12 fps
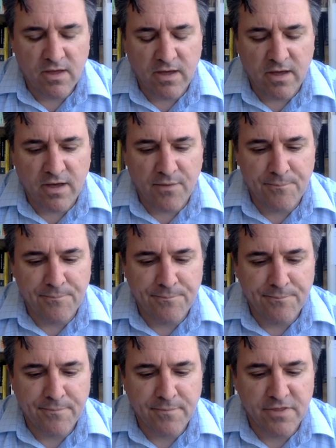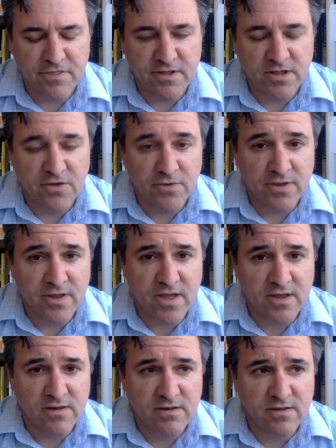um, Othello and,
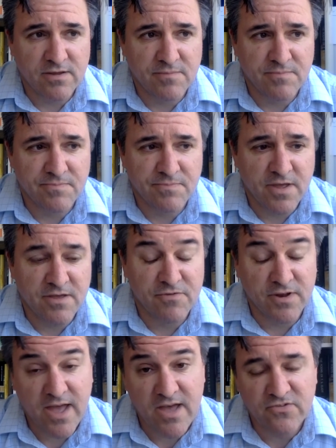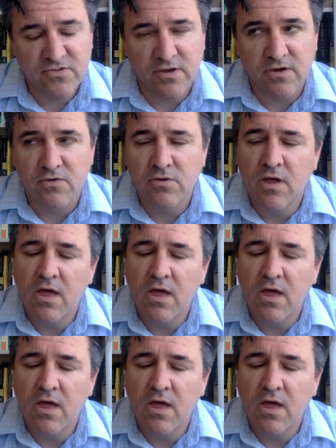and um, even Cassio.